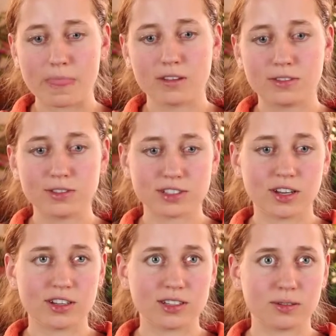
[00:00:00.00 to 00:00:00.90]
food is
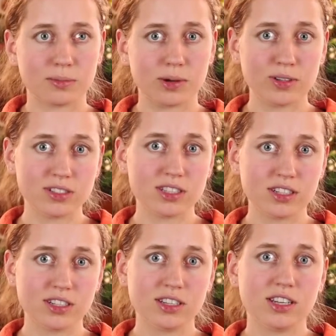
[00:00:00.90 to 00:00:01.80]
called bodes.
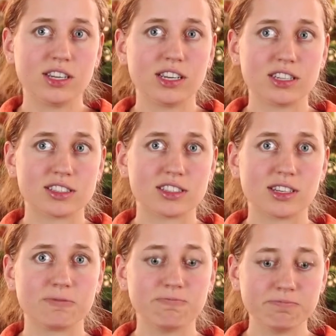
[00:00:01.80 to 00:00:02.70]
It's
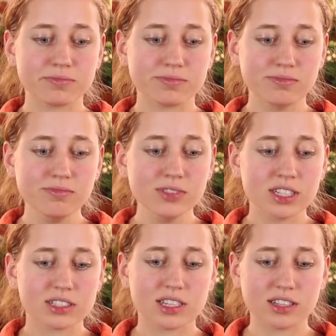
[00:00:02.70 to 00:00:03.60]

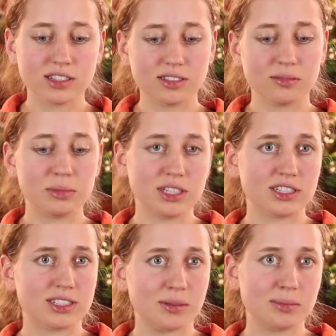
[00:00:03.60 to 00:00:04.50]
like a little
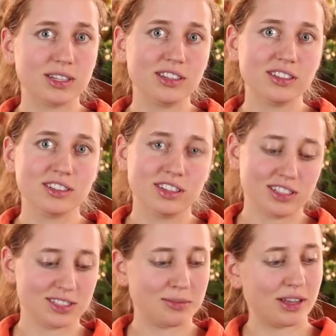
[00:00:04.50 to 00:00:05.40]
meat dumpling.
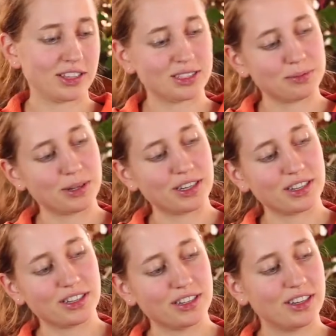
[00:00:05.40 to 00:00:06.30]
It's about this
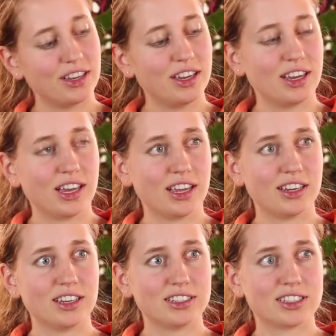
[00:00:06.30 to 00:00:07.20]
big,
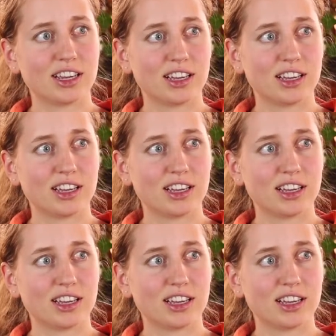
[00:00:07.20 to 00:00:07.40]
and it's